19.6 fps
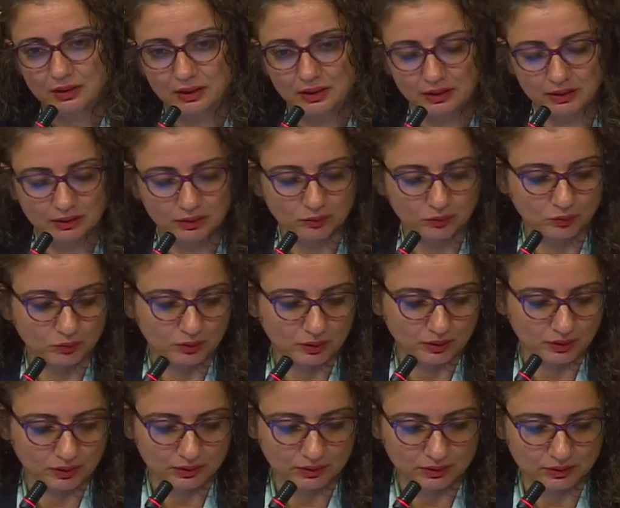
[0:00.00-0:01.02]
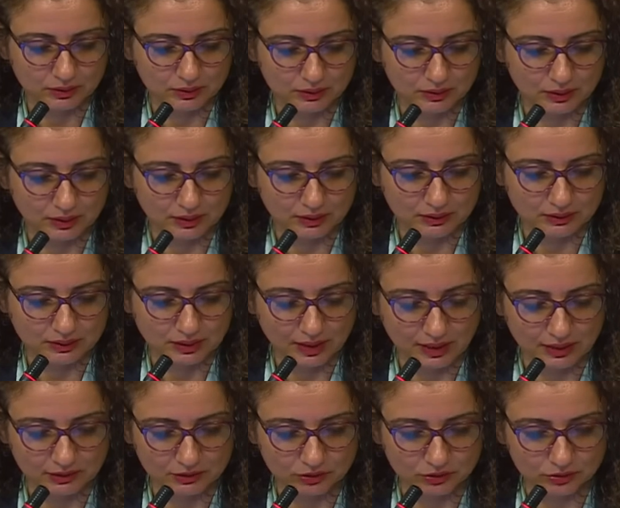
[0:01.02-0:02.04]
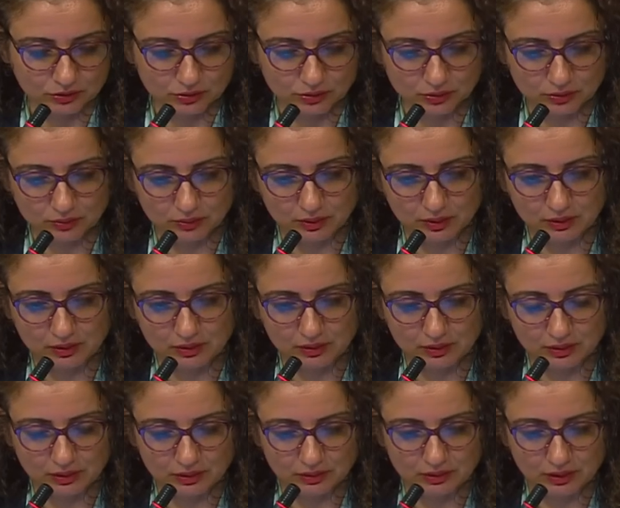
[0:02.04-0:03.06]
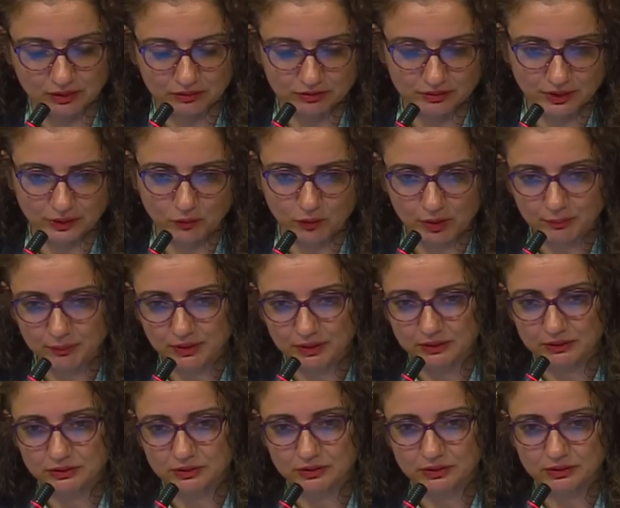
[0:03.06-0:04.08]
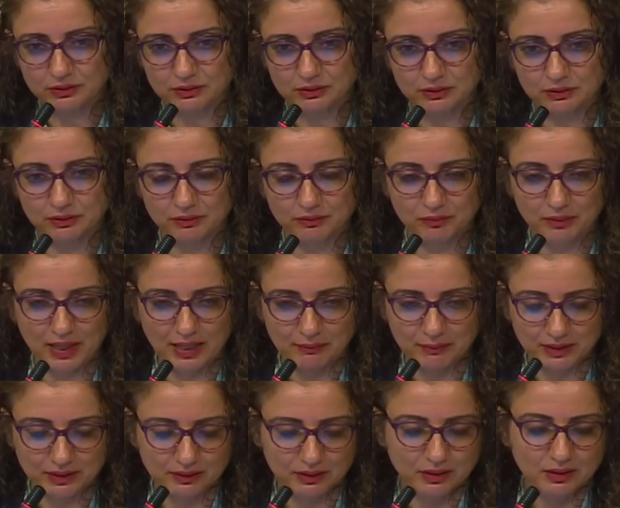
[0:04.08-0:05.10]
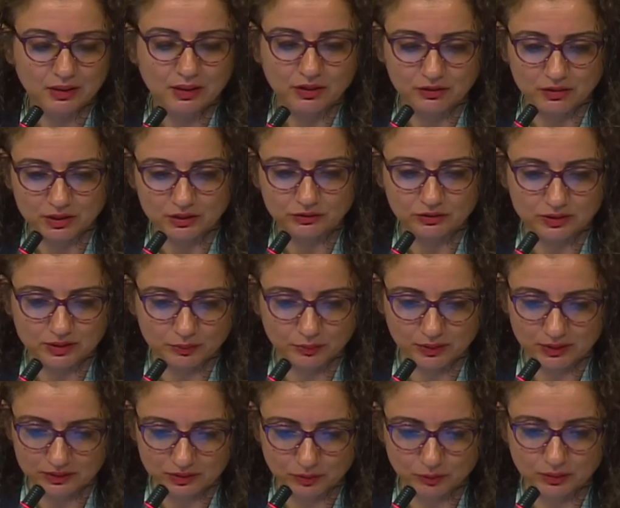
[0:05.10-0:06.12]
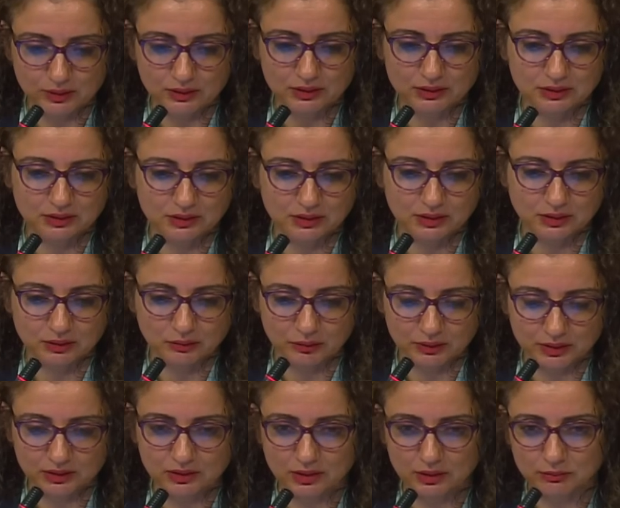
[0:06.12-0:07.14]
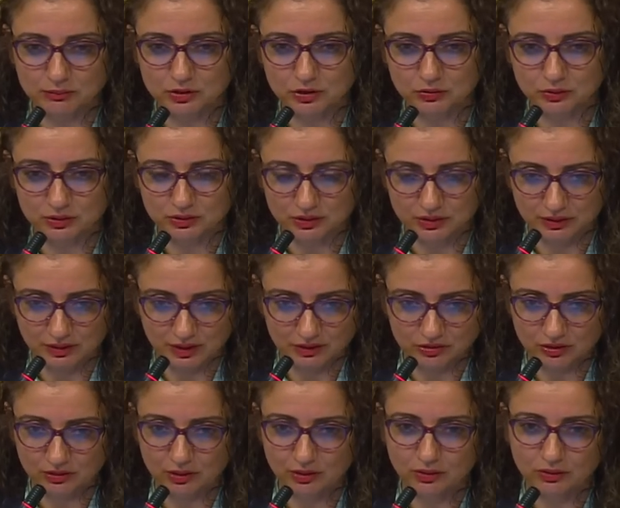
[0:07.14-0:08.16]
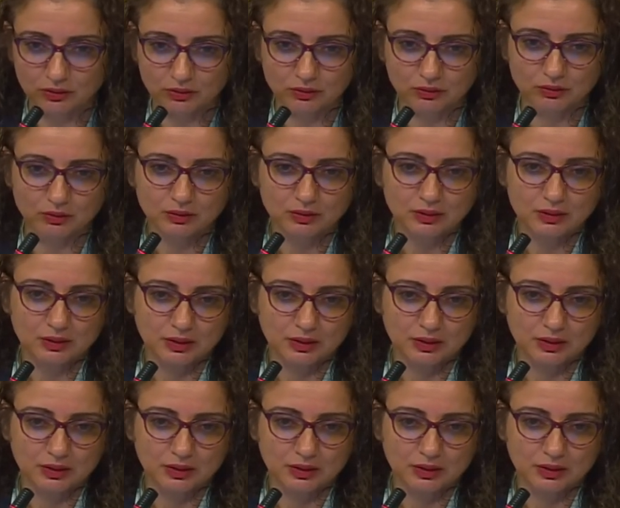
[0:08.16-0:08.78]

whether it has to do with delivering weapons, I mean, their responsibility when it comes to international law,